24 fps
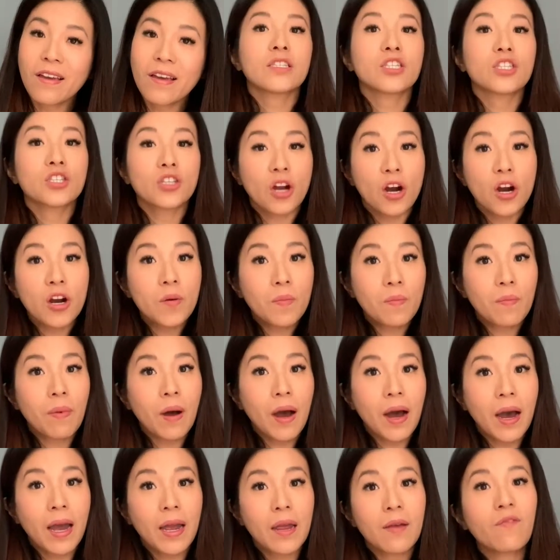start
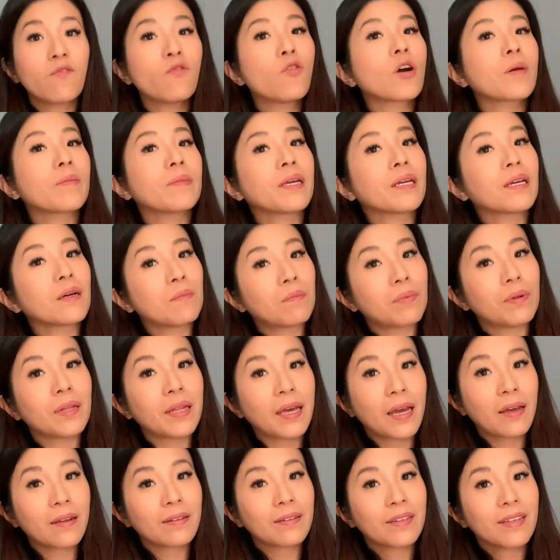by forming a
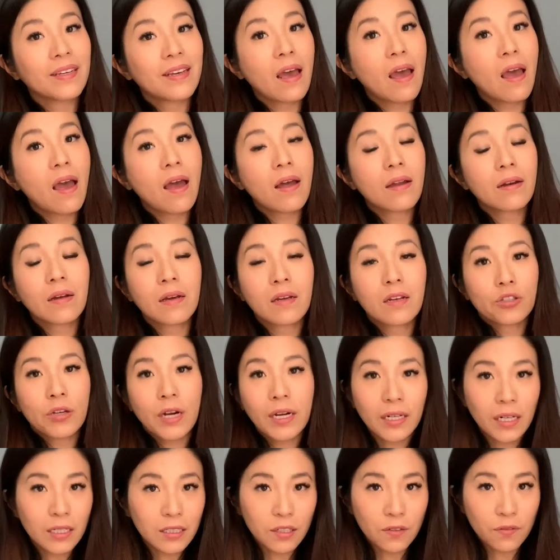plan. And try
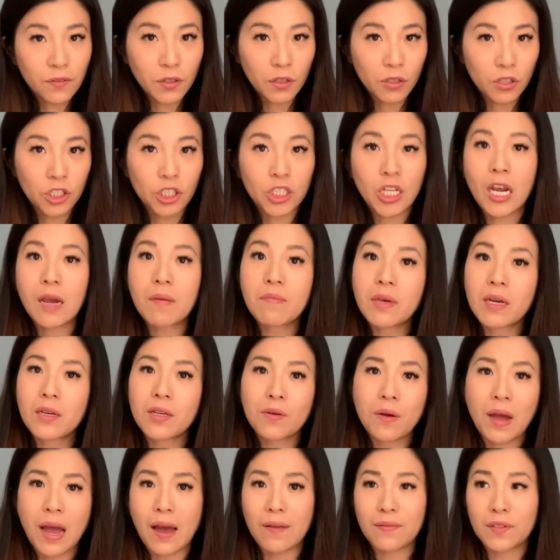not to feel ashamed that you
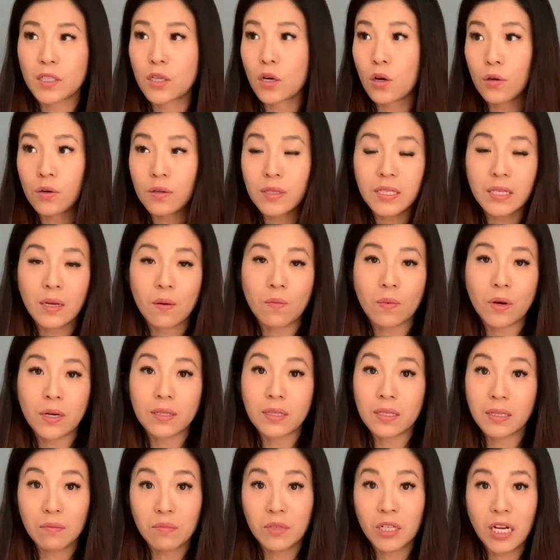have to go to someone
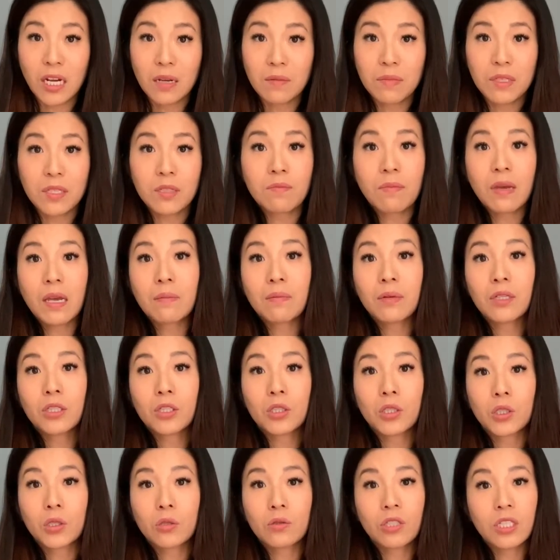sometimes, maybe
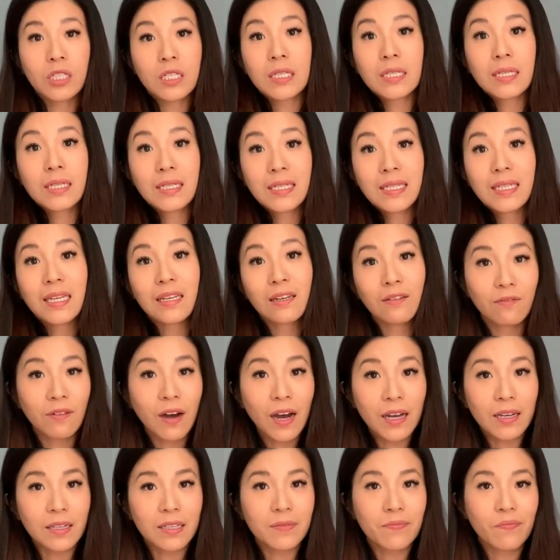to just seek
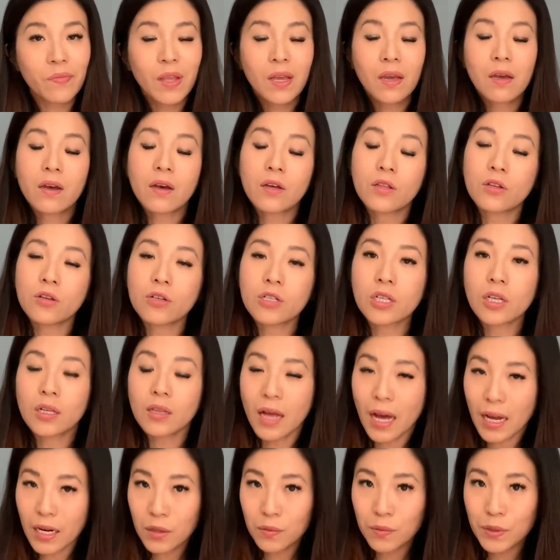advice. There's a
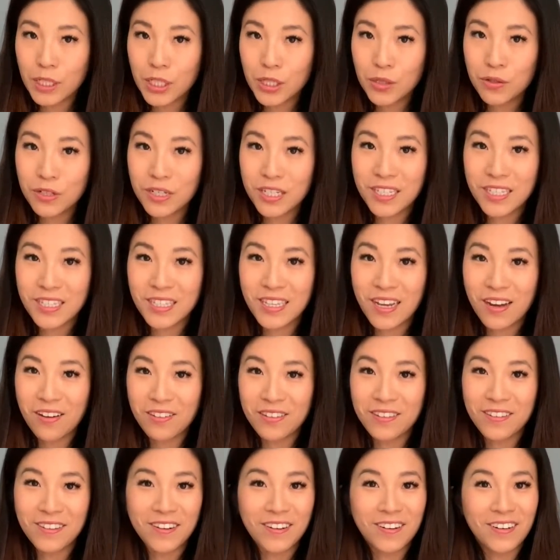lot of resources out
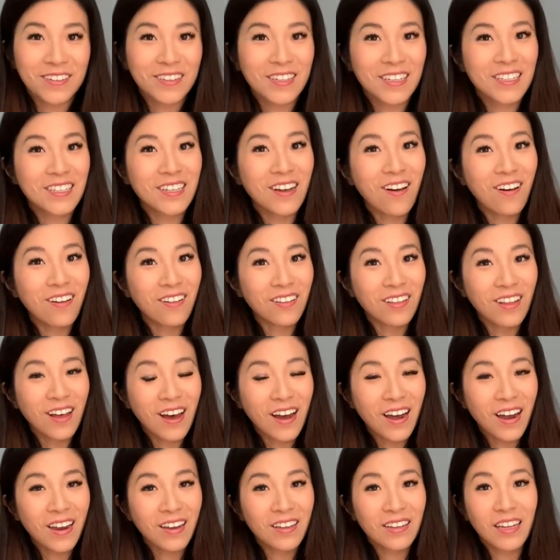there that's
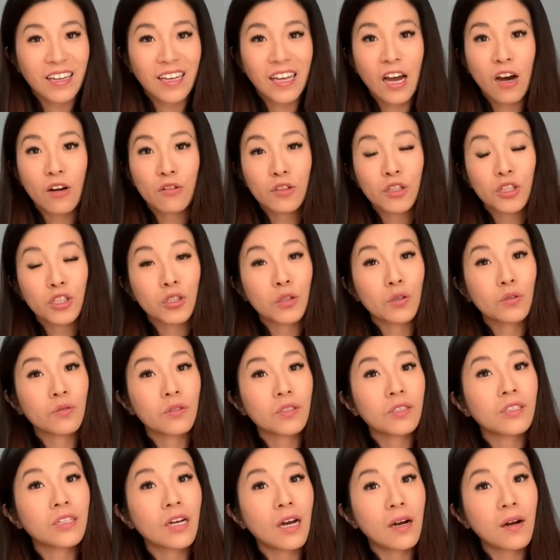online, like
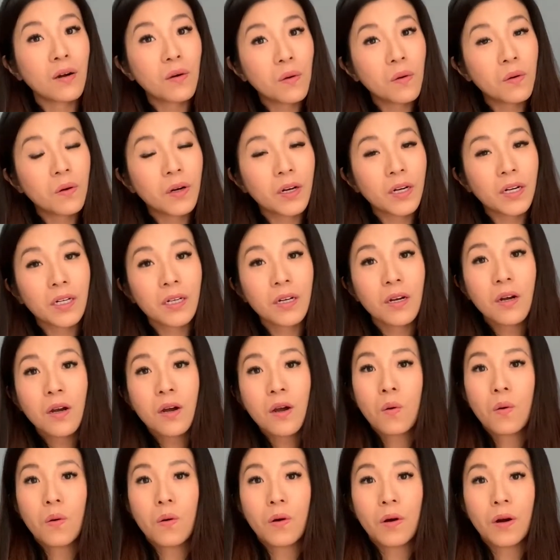healthychildren.org
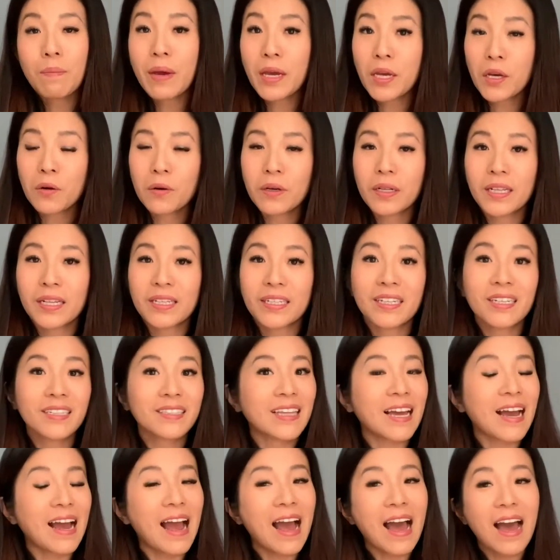or Mayo Clinic,
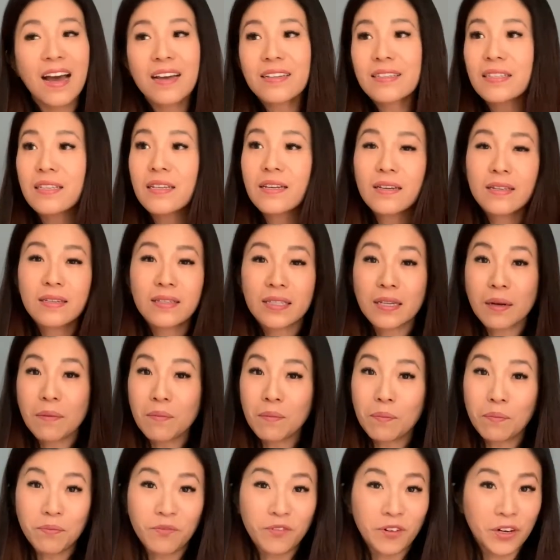that has
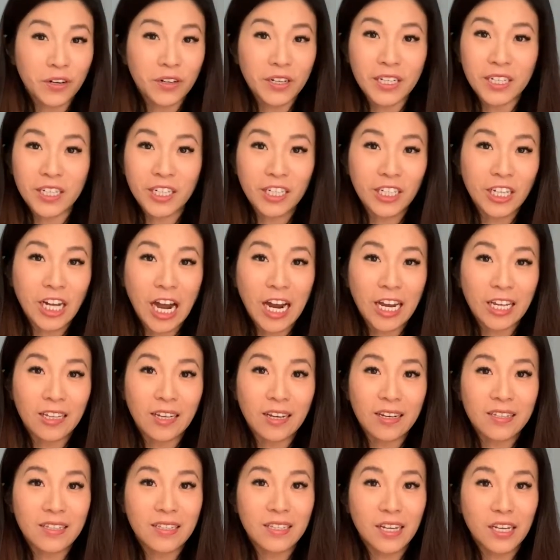some very good
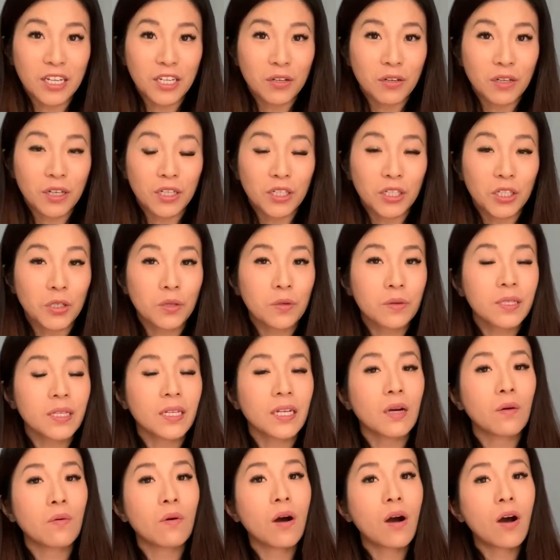guidelines that you can use. And I
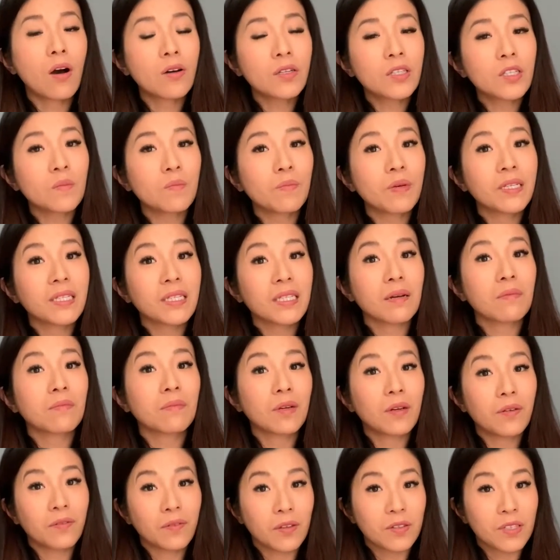will also put some
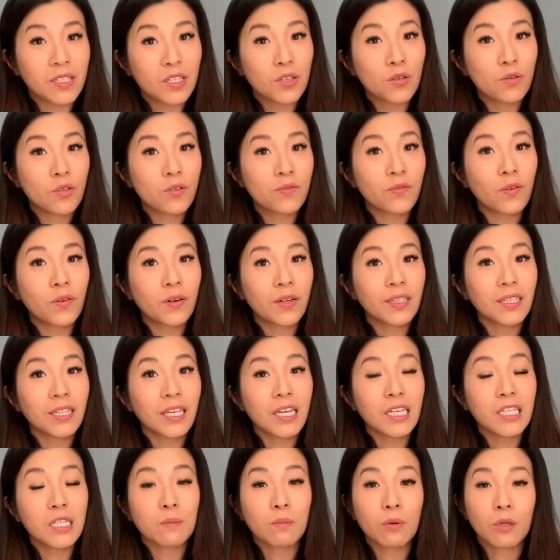of those useful
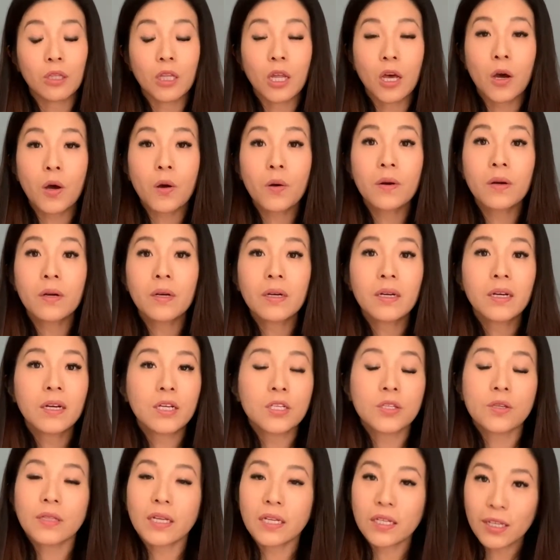links below
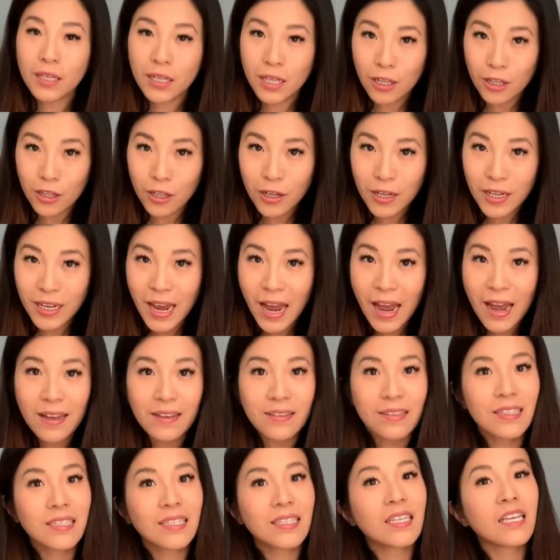so that you can look at and
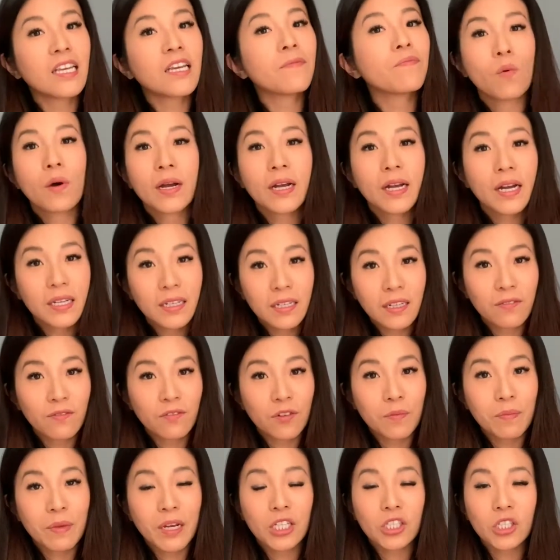see what kind of
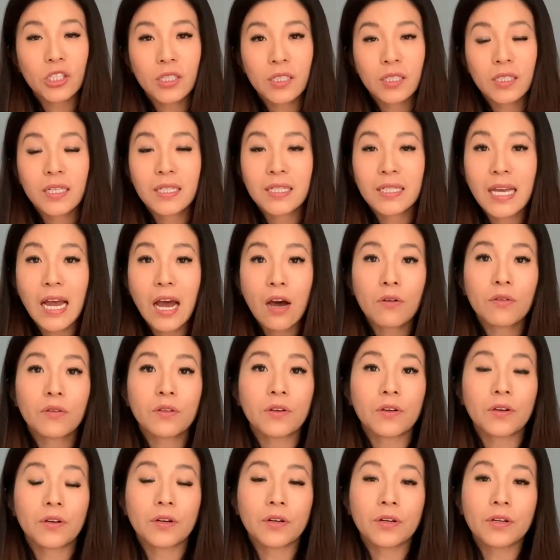information is out
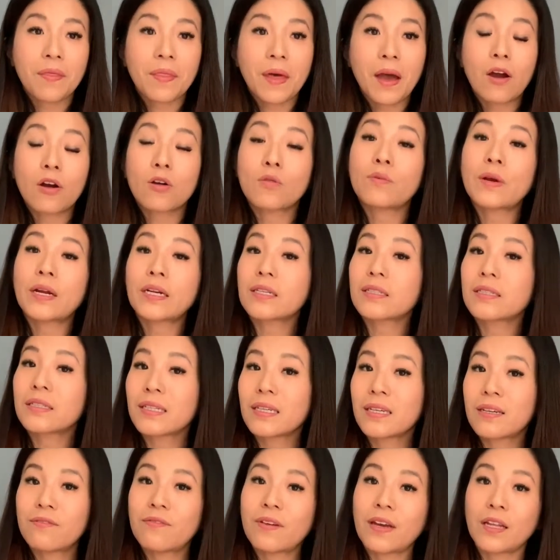there that are readily
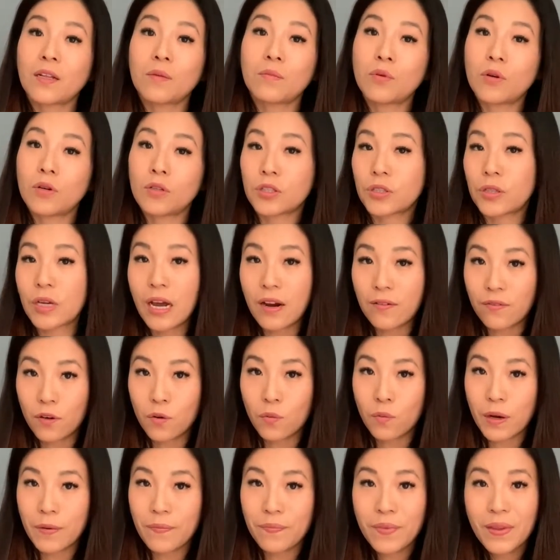available to
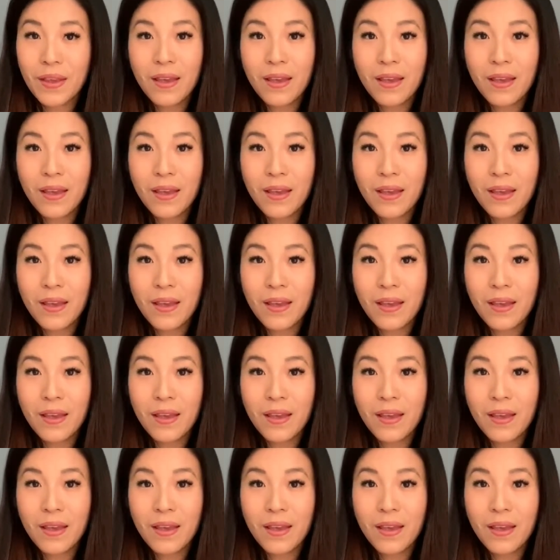everyone.